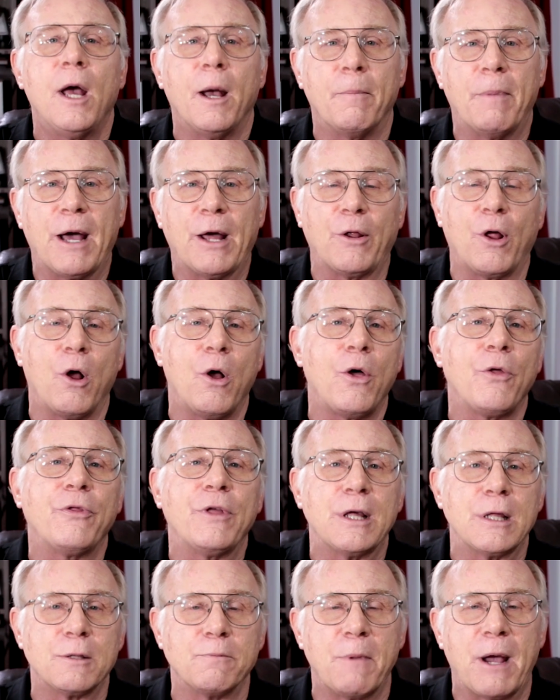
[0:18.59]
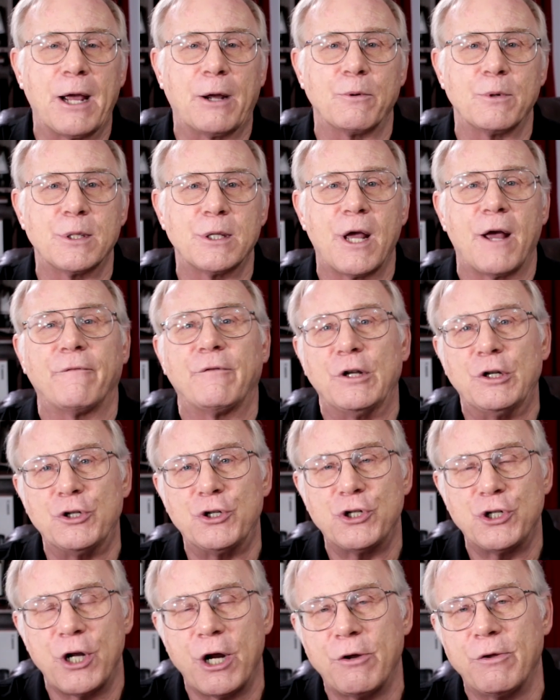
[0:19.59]
about all things Microsoft and
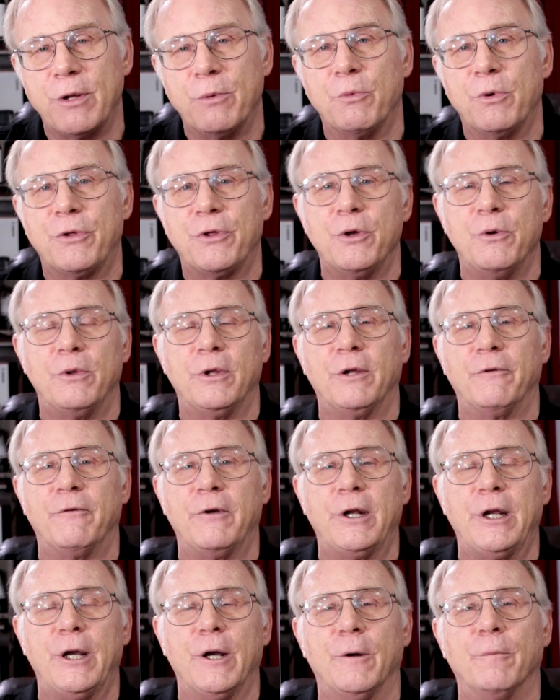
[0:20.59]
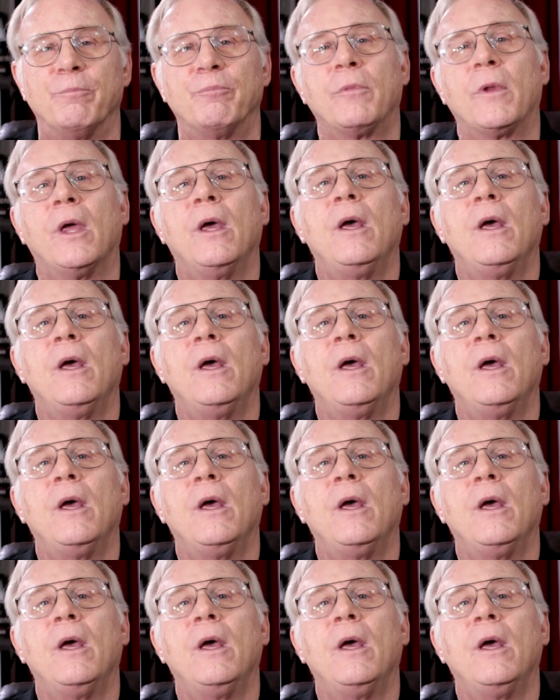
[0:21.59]
share them with you in the video.